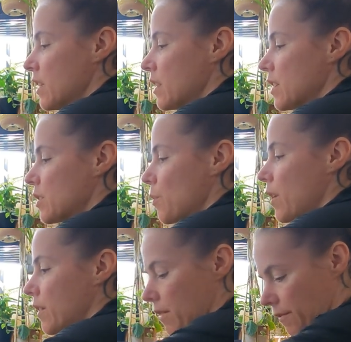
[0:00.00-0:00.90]
This
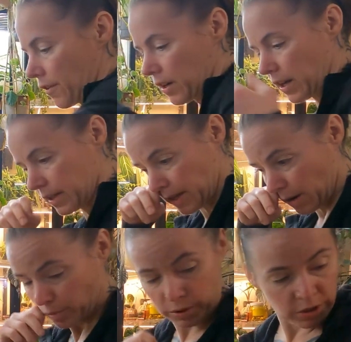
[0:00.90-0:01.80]
one, for
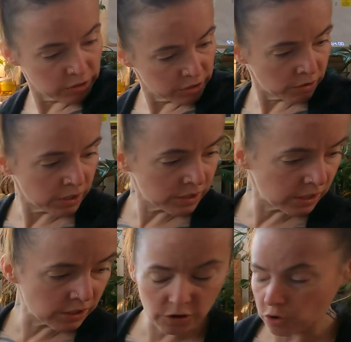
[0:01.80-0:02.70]
example, you'll notice
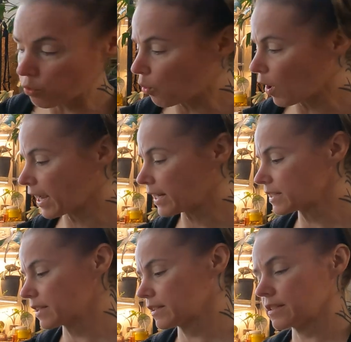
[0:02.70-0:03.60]
is
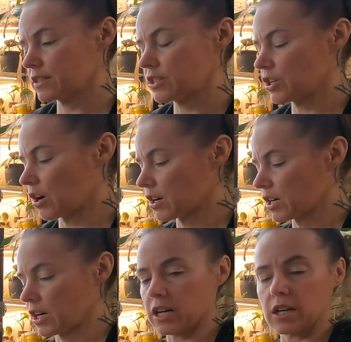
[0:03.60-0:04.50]
quite
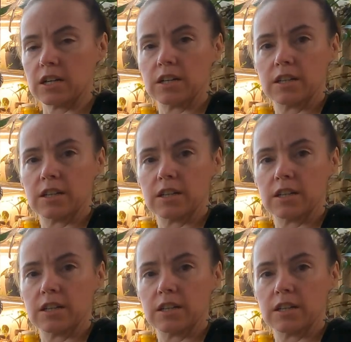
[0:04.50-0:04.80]
darker